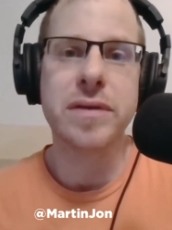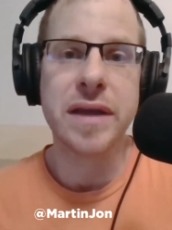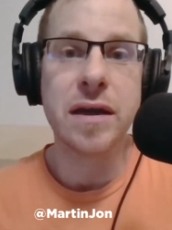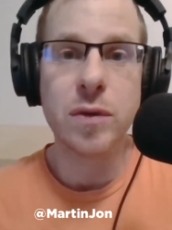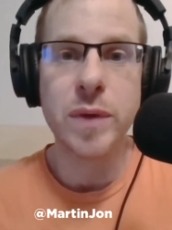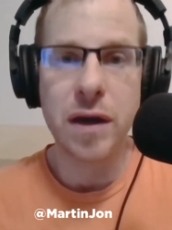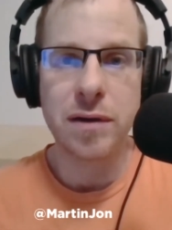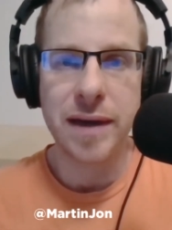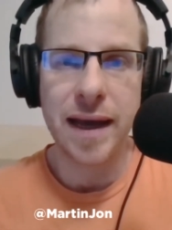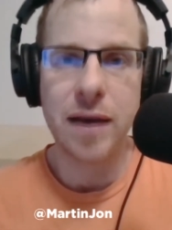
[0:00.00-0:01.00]
And here we
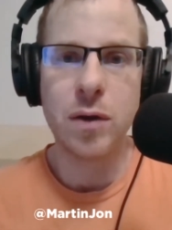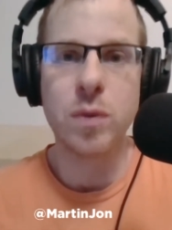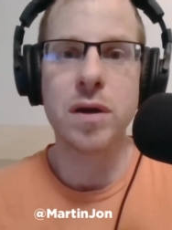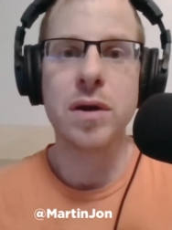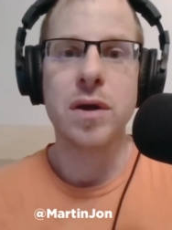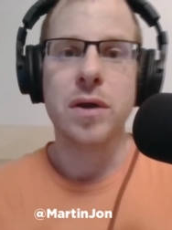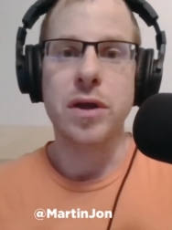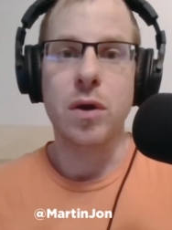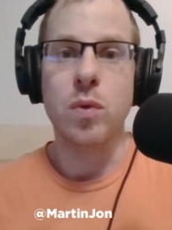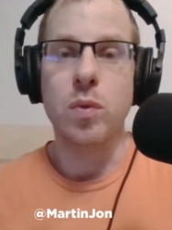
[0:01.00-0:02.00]
are now where,
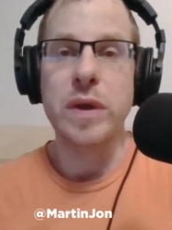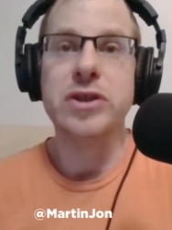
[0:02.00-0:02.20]
we